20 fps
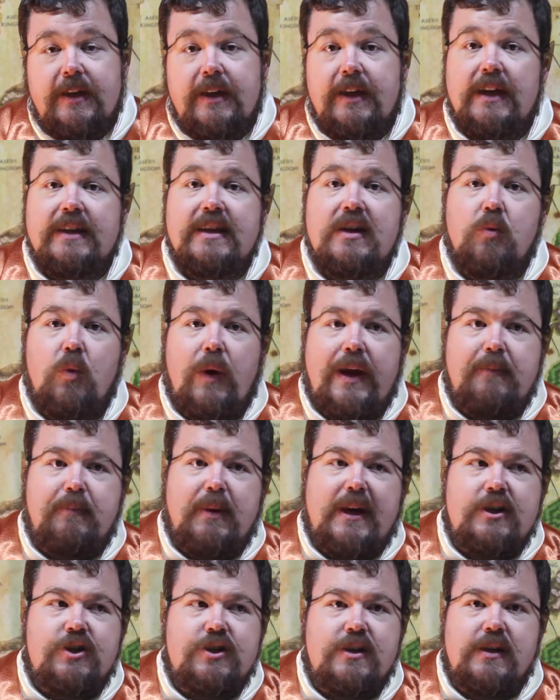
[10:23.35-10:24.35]
and then wait
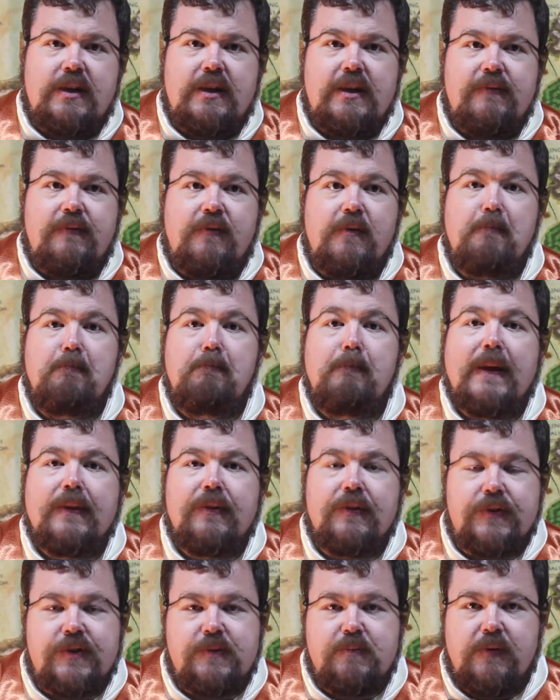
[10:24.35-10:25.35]
patiently for
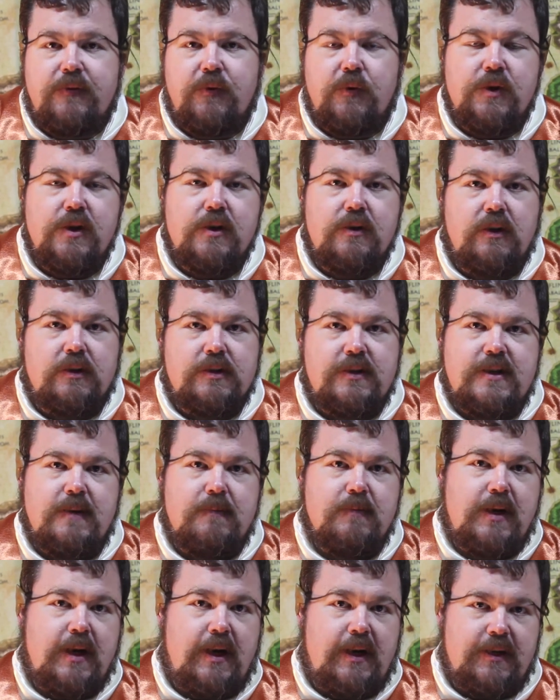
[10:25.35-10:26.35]
months before you got
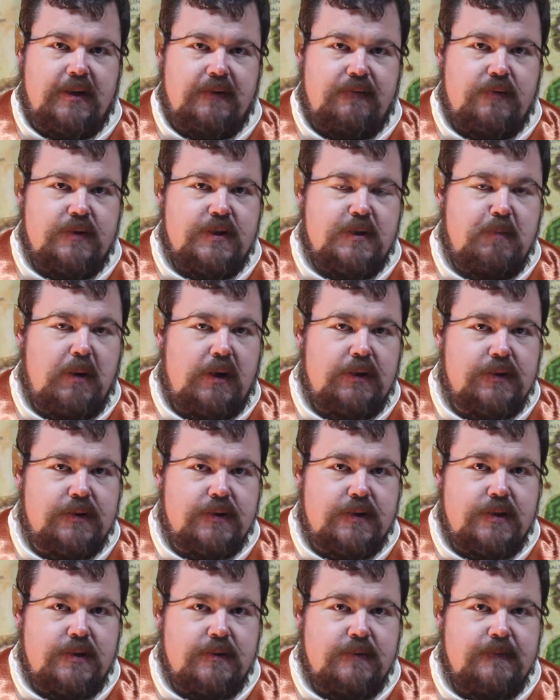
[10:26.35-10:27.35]
some kind of
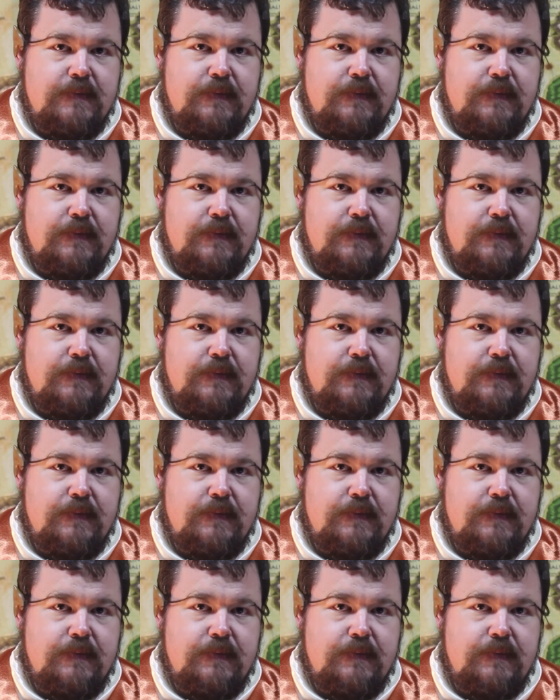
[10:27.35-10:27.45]
response.